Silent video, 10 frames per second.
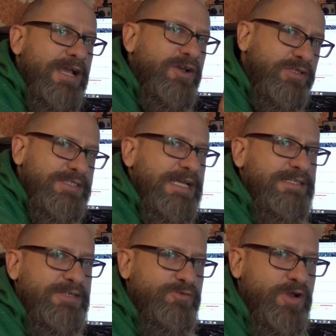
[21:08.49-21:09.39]

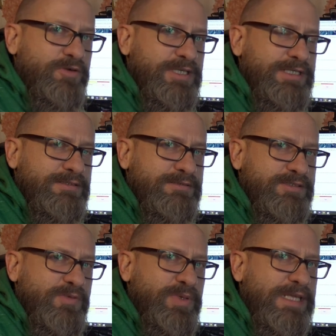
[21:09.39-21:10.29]
contacting Roli
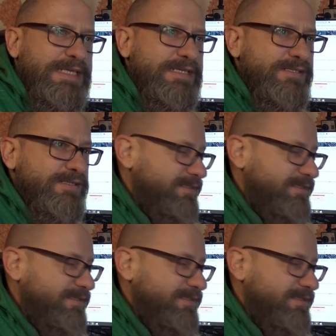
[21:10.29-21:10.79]
to please